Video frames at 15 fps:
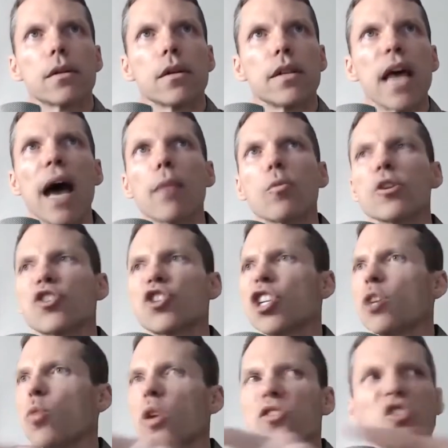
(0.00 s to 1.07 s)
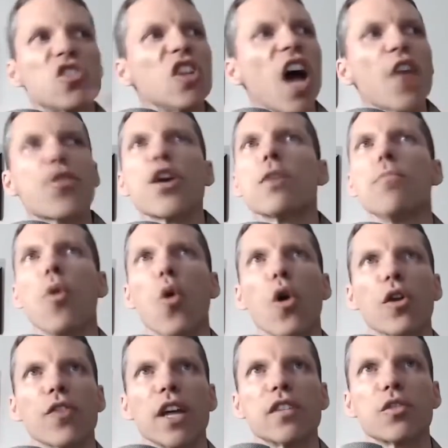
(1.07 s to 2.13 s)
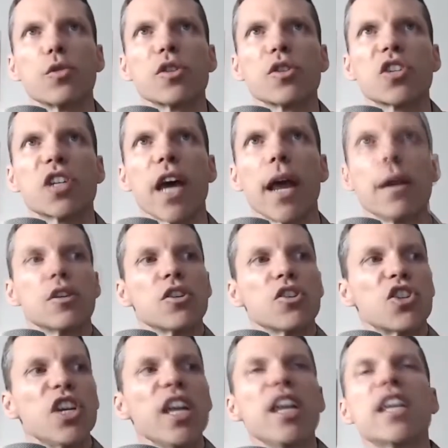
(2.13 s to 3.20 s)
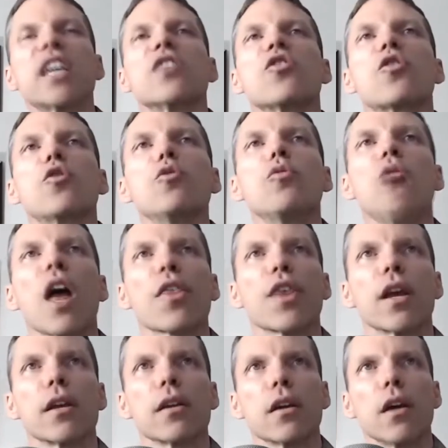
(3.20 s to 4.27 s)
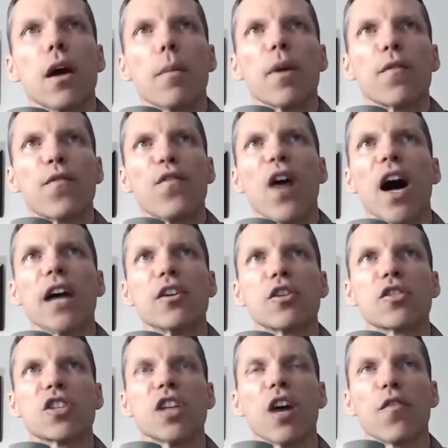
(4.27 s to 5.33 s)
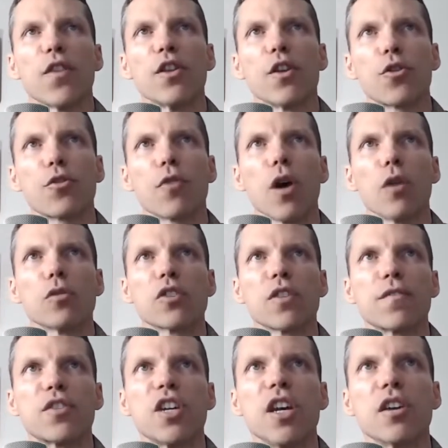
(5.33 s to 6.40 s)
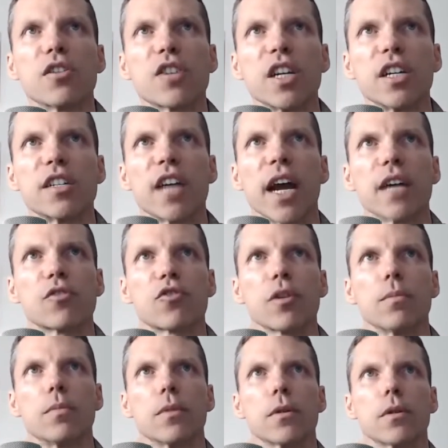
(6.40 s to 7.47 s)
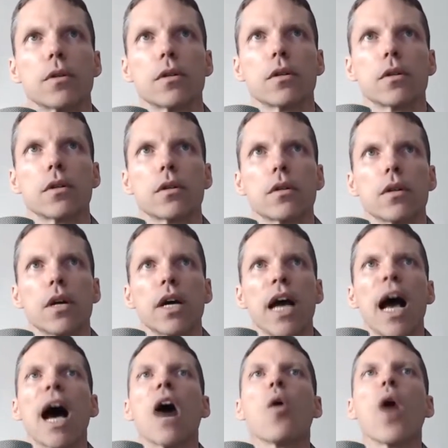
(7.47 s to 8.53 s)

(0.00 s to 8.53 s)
that which she wants nothing more than to escape, she can do nothing but find herself in the throes of tears and a tantrum. How